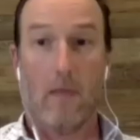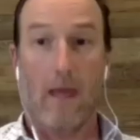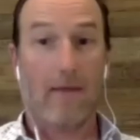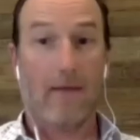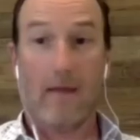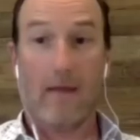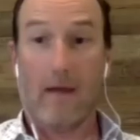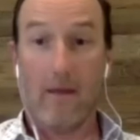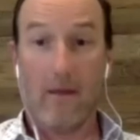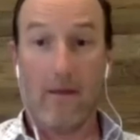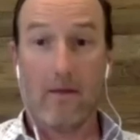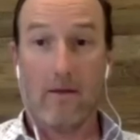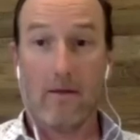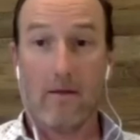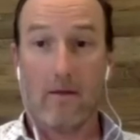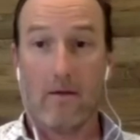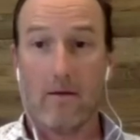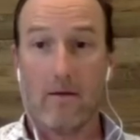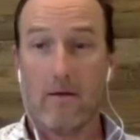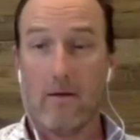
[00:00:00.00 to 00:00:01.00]
the other thing
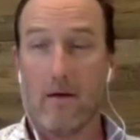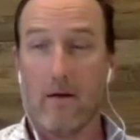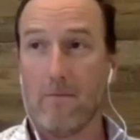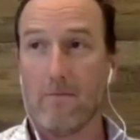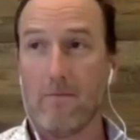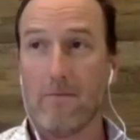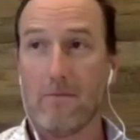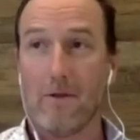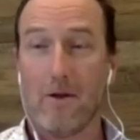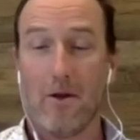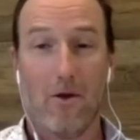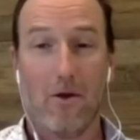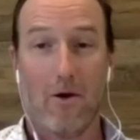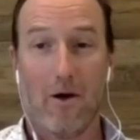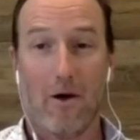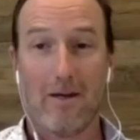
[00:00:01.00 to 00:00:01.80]
that, I